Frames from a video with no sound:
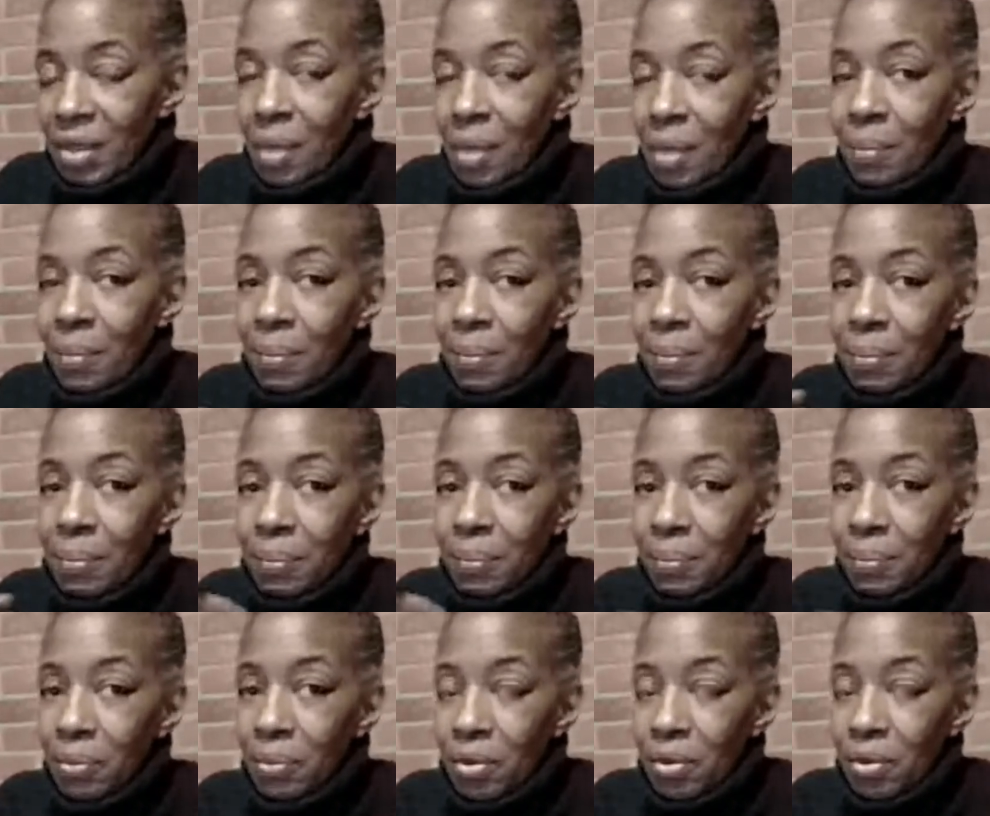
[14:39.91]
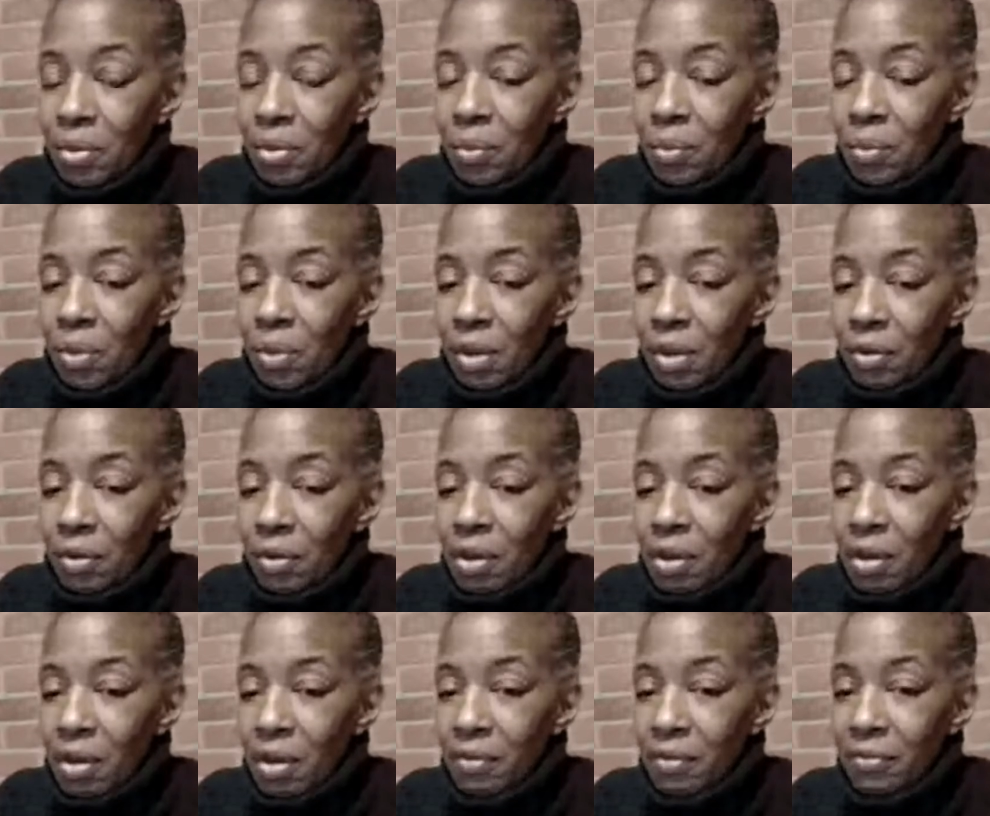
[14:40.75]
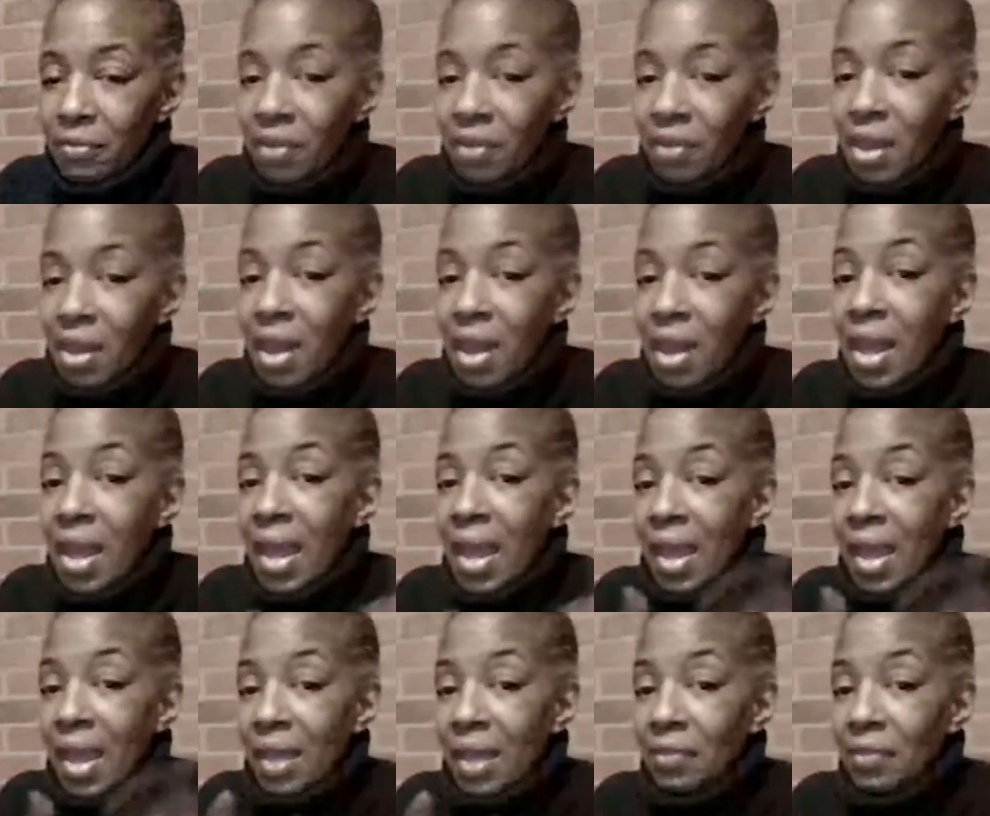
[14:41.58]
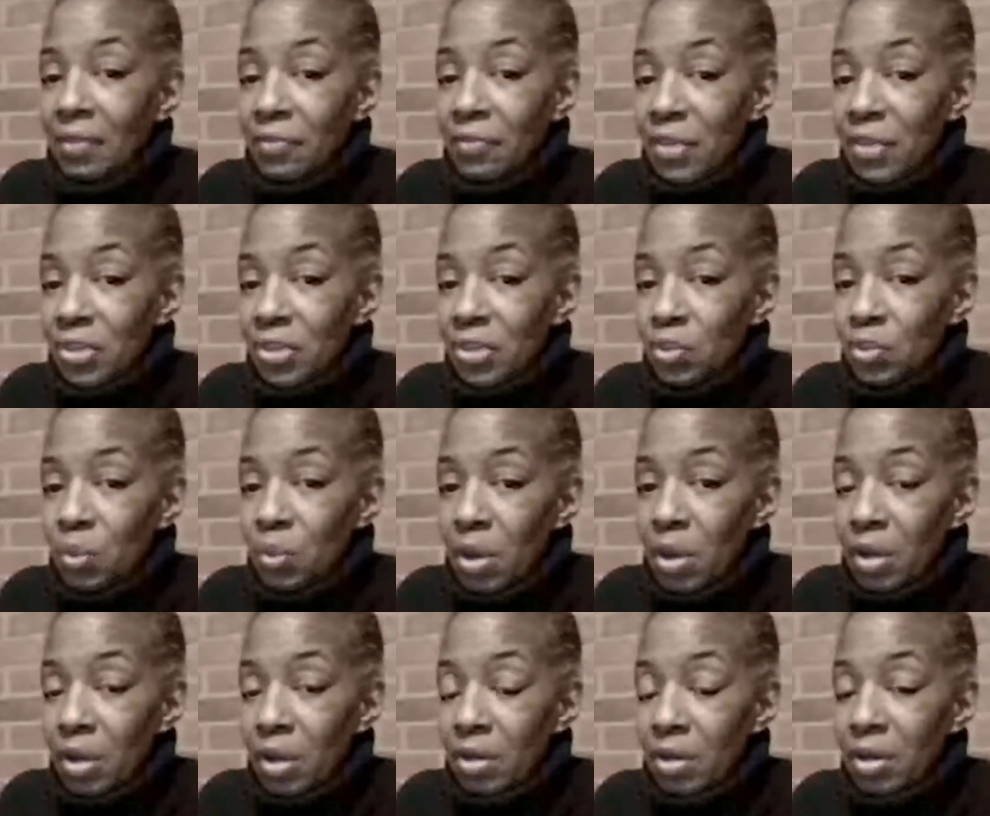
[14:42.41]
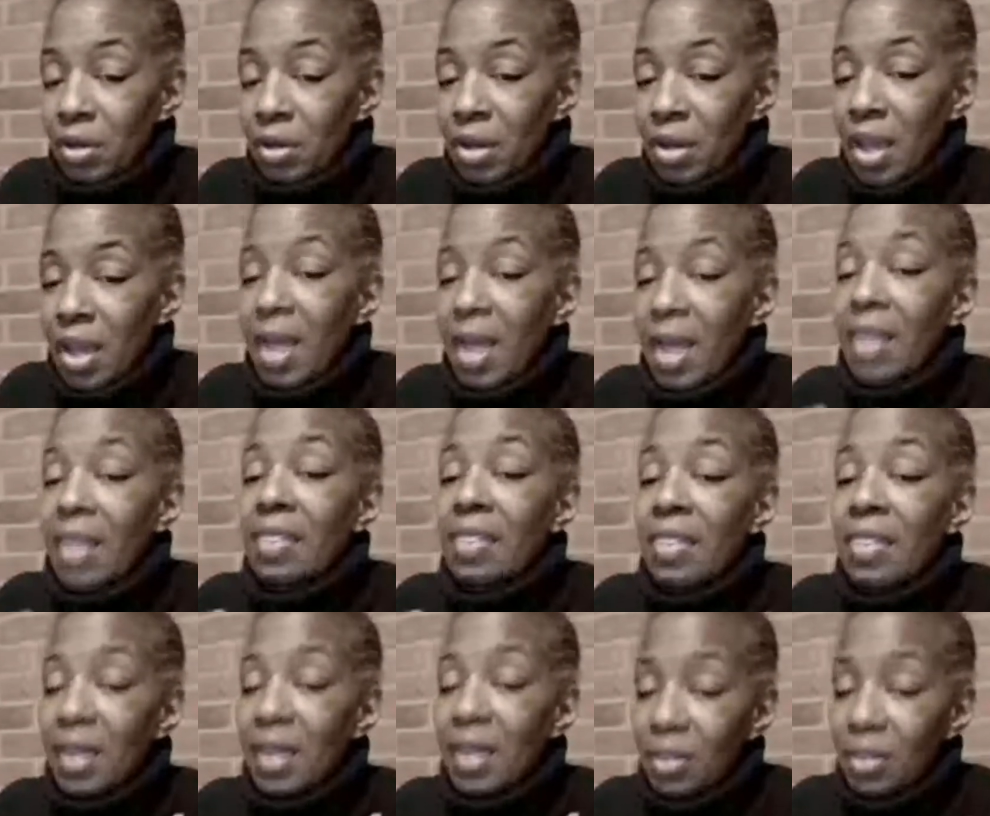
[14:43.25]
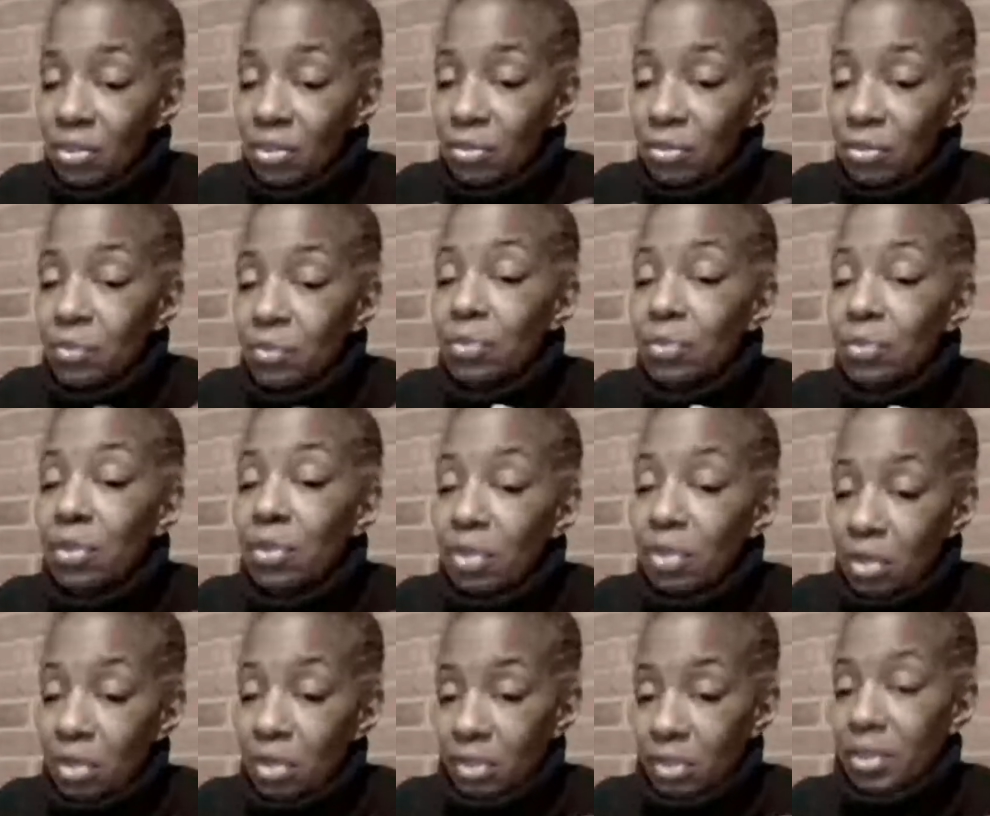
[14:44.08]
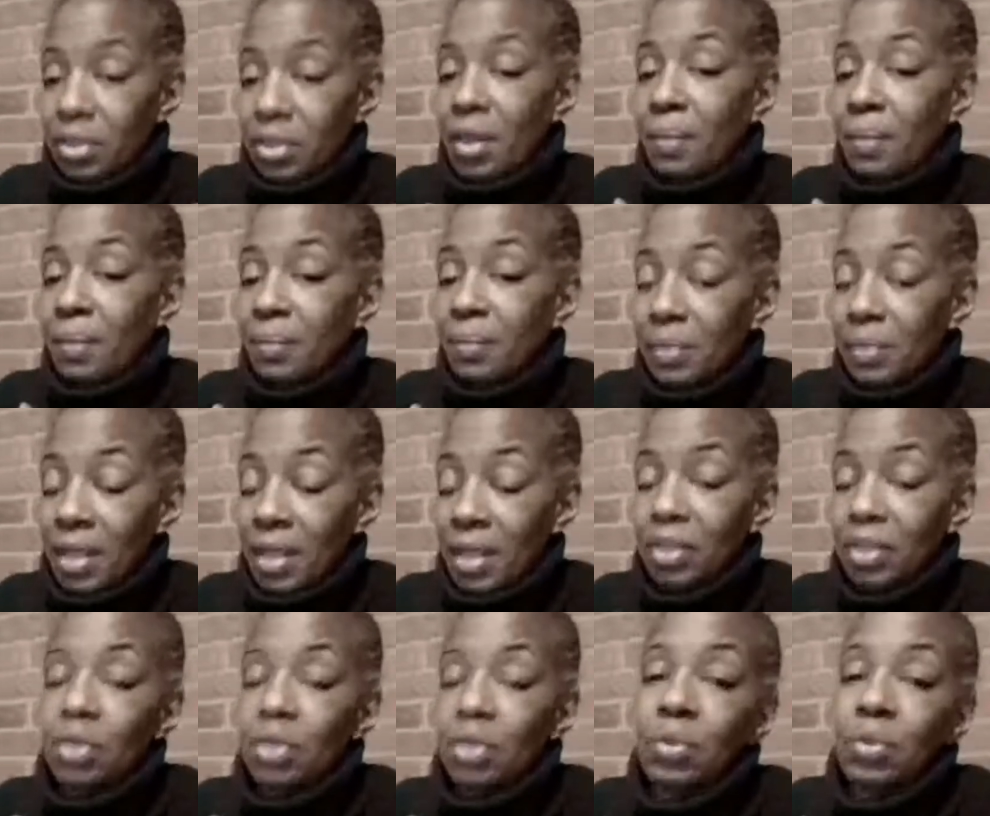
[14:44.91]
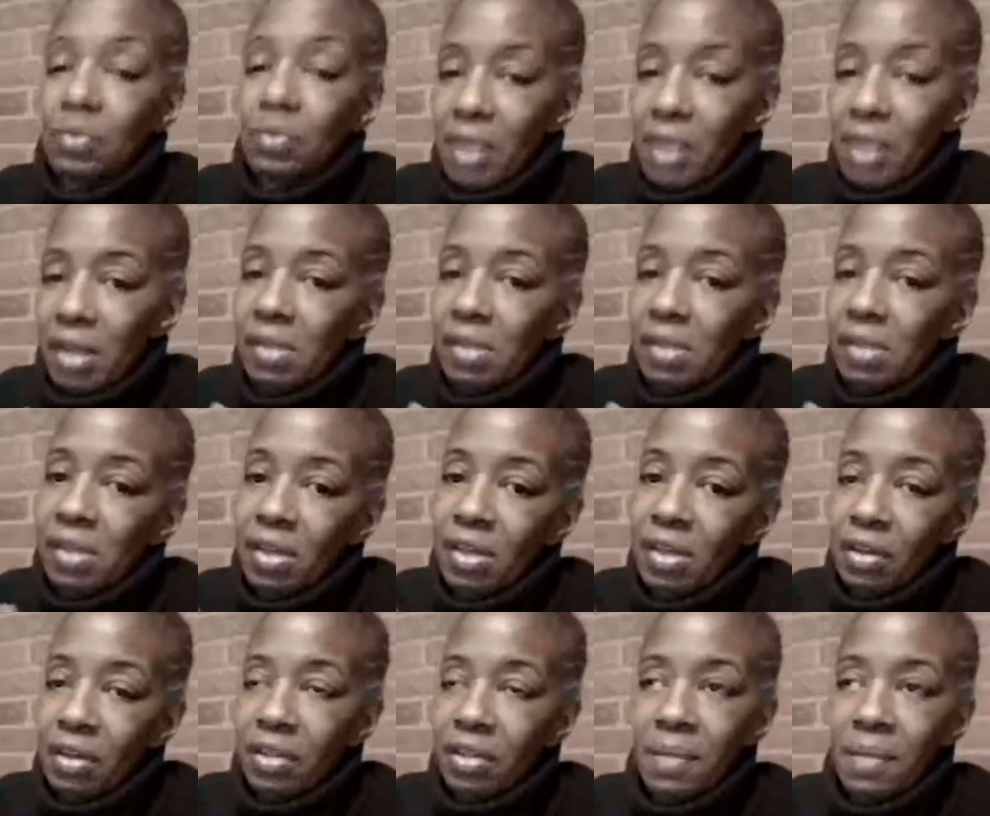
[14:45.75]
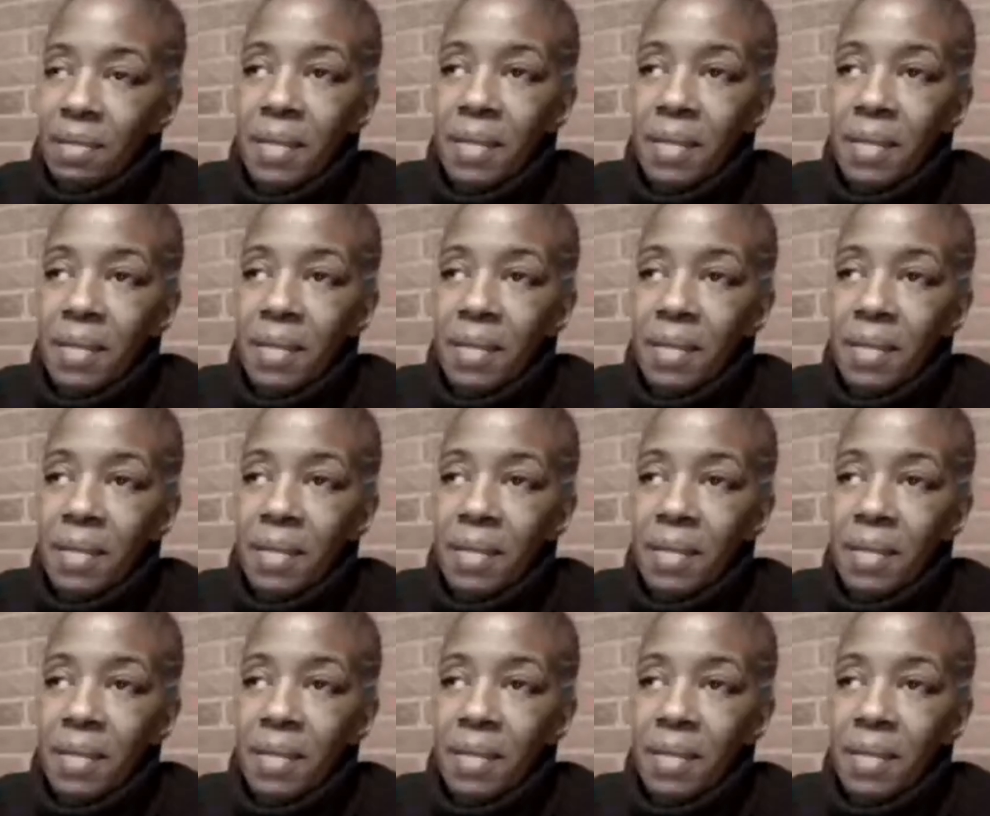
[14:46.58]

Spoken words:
Pour the water off, add fresh water, and then you cook them like you would regularly cook them.